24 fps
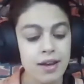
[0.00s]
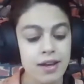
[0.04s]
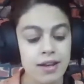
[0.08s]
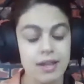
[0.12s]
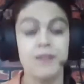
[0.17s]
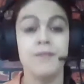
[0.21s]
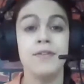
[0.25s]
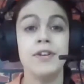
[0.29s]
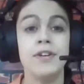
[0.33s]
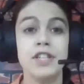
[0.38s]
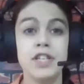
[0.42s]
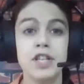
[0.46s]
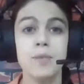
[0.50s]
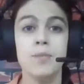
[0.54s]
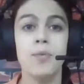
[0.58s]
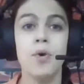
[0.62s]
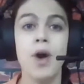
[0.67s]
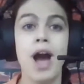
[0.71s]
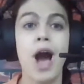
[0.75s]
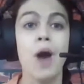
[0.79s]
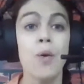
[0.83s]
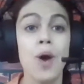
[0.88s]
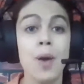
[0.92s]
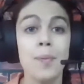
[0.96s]
even to the
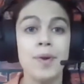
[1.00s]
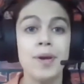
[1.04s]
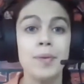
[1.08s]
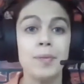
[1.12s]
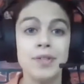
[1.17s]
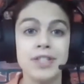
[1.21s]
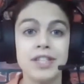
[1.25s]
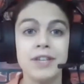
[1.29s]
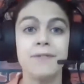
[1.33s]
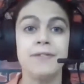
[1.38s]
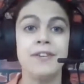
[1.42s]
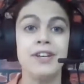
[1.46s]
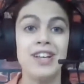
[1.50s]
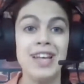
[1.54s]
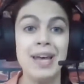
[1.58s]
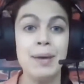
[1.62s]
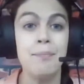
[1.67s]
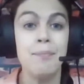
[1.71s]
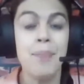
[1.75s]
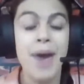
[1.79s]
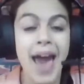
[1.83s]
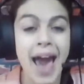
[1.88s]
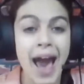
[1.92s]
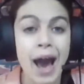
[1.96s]
point I want people to feel
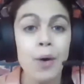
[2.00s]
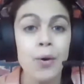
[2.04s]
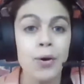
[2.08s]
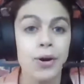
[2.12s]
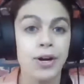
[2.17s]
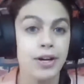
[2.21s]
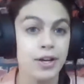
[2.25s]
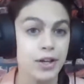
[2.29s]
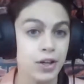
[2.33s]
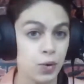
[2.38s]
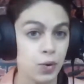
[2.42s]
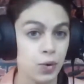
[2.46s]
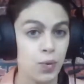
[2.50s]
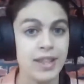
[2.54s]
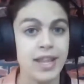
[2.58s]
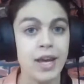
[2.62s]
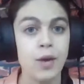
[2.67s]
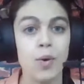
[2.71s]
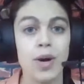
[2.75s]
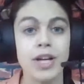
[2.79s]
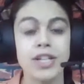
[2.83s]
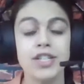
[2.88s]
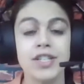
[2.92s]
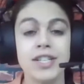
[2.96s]
empowered when they
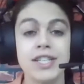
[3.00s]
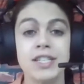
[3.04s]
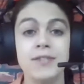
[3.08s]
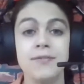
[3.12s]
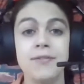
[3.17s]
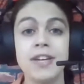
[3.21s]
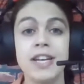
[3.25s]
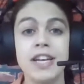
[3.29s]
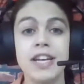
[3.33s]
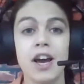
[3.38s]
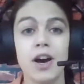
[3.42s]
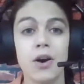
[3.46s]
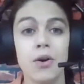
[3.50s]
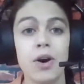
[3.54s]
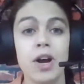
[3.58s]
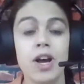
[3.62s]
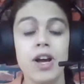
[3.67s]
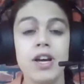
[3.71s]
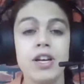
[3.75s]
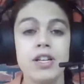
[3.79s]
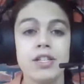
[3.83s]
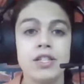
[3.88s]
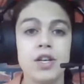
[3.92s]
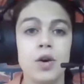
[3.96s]
watch this video.
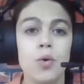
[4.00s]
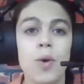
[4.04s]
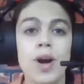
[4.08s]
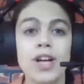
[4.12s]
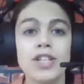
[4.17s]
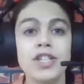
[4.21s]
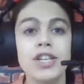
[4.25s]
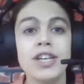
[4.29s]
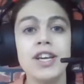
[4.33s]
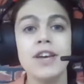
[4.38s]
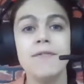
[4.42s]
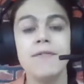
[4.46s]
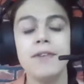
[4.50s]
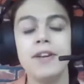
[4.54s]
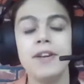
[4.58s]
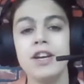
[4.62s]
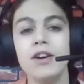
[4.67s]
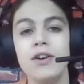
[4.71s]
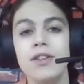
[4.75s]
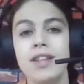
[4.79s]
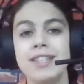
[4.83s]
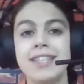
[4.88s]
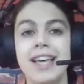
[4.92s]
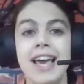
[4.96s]
So watching a
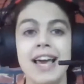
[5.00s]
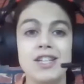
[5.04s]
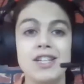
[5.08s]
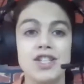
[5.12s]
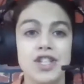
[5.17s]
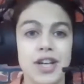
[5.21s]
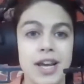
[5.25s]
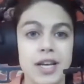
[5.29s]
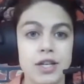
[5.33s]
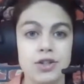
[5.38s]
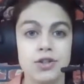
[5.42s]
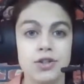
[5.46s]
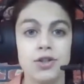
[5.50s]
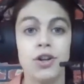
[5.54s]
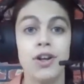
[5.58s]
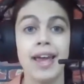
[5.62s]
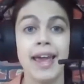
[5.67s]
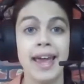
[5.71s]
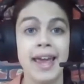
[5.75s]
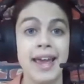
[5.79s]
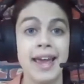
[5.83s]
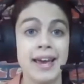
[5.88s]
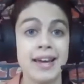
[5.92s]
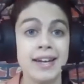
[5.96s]
video that's educational
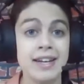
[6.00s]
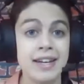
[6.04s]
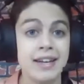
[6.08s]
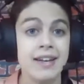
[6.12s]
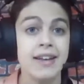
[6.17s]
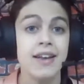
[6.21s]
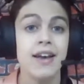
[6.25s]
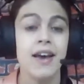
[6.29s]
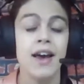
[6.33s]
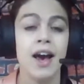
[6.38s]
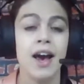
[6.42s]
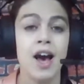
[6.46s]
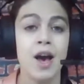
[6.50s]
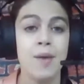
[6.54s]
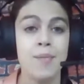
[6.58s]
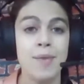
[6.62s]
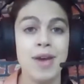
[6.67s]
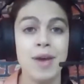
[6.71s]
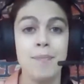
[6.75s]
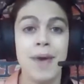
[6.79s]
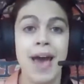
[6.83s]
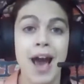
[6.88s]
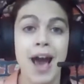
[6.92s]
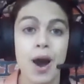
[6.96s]
and
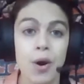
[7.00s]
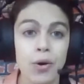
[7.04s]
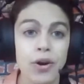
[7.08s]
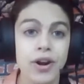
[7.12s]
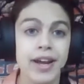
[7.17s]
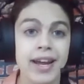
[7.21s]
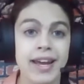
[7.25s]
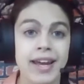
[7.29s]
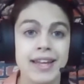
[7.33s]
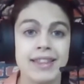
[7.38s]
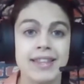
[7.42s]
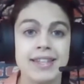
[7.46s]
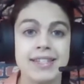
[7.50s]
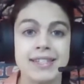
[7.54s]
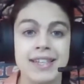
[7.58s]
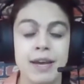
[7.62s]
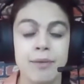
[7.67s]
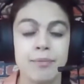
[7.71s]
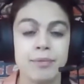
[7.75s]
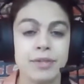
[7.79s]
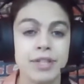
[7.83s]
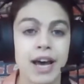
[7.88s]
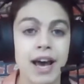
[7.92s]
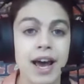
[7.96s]
empowering at the
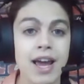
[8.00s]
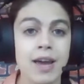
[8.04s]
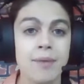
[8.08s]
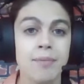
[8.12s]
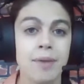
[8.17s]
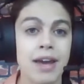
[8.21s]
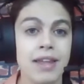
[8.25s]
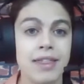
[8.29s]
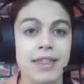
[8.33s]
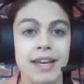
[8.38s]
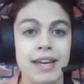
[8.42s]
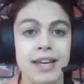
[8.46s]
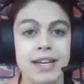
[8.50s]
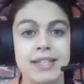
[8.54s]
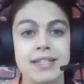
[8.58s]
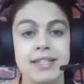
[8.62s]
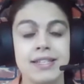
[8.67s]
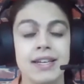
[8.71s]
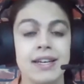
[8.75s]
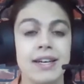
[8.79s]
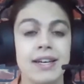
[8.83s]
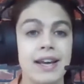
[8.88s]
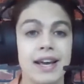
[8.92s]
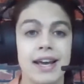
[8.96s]
same time, I think
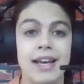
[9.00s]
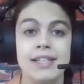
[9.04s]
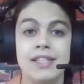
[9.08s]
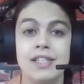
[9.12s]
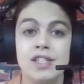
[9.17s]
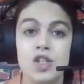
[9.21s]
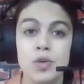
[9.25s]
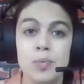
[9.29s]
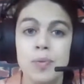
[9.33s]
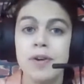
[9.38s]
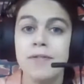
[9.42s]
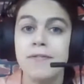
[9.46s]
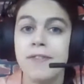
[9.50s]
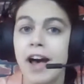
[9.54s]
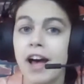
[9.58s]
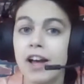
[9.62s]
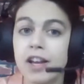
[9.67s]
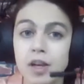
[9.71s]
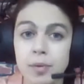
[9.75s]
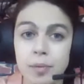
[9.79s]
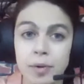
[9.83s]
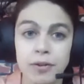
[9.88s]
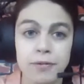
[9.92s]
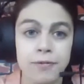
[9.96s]
is super
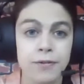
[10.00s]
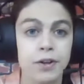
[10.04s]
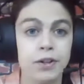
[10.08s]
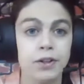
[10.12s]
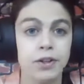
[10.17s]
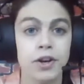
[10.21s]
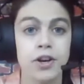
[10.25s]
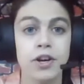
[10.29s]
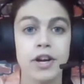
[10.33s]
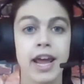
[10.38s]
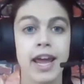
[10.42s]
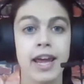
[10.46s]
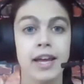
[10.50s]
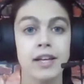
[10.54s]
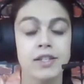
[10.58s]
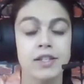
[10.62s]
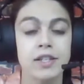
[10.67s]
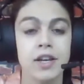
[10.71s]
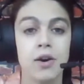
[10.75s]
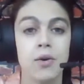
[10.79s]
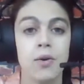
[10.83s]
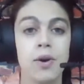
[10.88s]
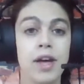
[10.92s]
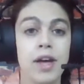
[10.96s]
valuable for learning.
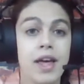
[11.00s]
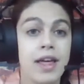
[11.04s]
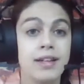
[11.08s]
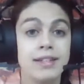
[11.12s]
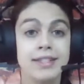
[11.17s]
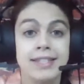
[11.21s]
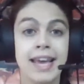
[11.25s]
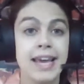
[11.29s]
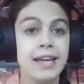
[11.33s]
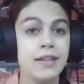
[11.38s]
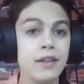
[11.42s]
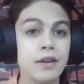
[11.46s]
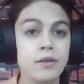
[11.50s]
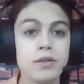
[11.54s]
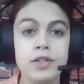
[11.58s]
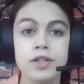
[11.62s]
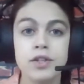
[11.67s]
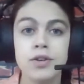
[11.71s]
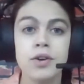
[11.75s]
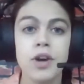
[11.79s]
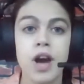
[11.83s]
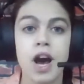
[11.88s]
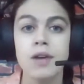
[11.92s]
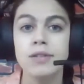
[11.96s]
So take those
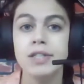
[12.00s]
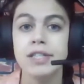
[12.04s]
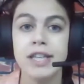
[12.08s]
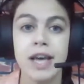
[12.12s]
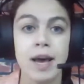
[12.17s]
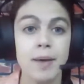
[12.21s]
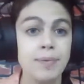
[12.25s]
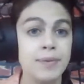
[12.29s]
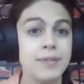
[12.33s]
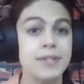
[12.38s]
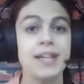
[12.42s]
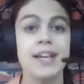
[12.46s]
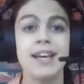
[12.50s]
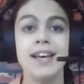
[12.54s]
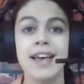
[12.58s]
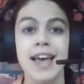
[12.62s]
two concepts,